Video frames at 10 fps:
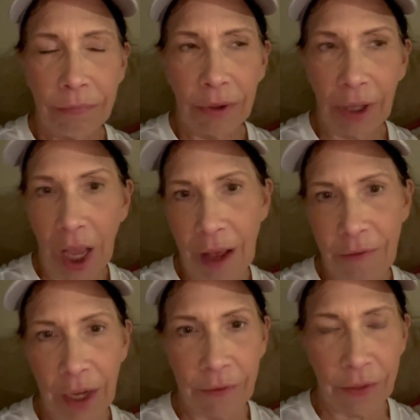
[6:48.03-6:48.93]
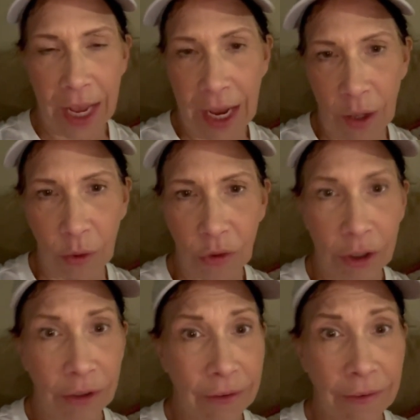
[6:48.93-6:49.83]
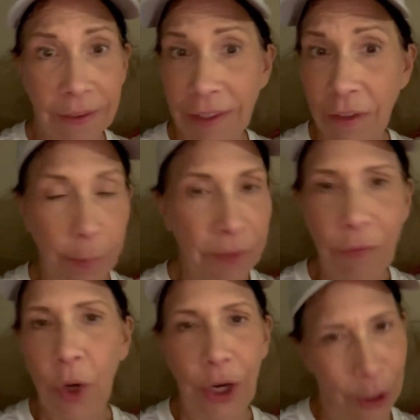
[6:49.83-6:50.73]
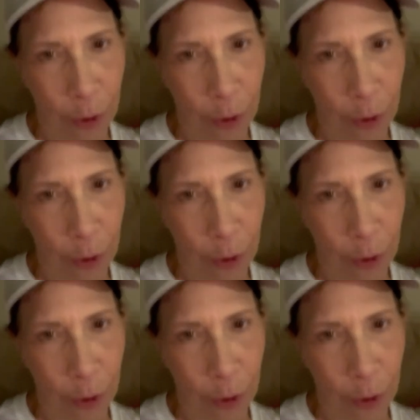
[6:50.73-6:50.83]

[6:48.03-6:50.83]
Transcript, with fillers: love of the house since before it